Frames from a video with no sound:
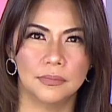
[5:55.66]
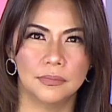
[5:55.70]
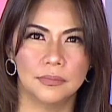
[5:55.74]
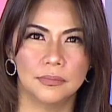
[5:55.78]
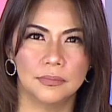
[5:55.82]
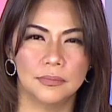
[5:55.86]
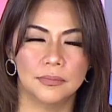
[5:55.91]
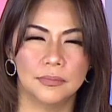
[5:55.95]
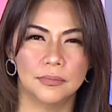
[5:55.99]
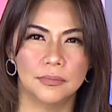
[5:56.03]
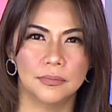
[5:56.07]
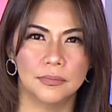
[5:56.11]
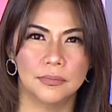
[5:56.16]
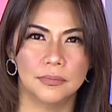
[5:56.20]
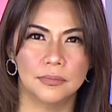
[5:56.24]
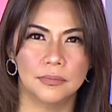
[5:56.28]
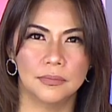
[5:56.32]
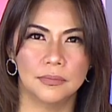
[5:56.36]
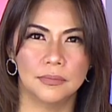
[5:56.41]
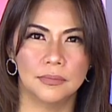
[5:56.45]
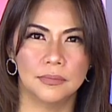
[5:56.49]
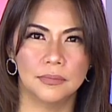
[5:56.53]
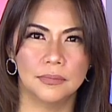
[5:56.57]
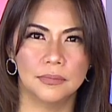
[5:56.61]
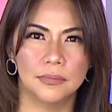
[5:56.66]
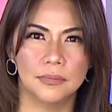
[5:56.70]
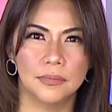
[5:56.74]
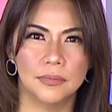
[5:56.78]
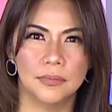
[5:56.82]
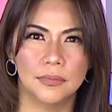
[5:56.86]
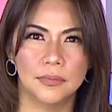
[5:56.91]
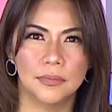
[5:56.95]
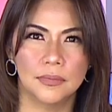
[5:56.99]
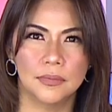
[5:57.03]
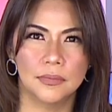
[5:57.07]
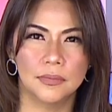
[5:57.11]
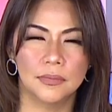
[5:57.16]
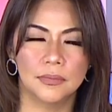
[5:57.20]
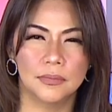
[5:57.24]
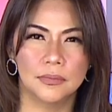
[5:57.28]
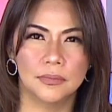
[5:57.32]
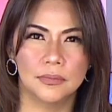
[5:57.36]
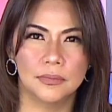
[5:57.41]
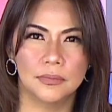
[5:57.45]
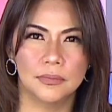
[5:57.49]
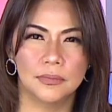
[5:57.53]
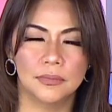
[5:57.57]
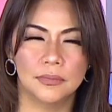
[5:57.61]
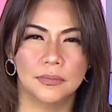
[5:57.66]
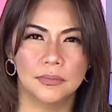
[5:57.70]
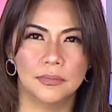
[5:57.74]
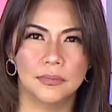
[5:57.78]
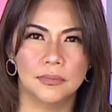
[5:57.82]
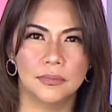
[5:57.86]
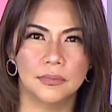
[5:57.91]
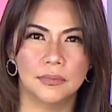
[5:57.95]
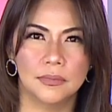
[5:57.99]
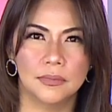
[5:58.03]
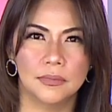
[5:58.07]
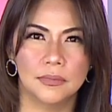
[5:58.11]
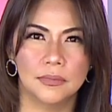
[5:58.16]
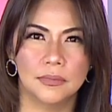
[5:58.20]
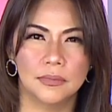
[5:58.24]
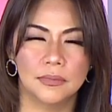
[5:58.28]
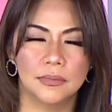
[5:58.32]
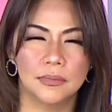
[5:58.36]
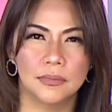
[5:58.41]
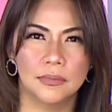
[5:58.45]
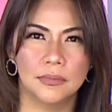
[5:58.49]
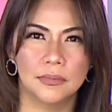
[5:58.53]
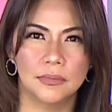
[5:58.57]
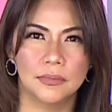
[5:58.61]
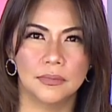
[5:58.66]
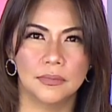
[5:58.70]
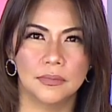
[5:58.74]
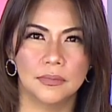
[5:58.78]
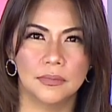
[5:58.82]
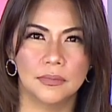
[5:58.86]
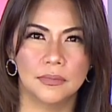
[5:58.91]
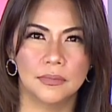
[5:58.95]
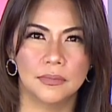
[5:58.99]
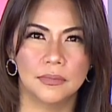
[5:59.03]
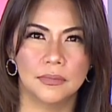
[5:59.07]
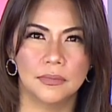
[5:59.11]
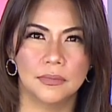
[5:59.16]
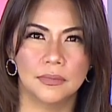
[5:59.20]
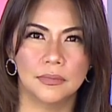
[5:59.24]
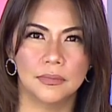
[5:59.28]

[no speech]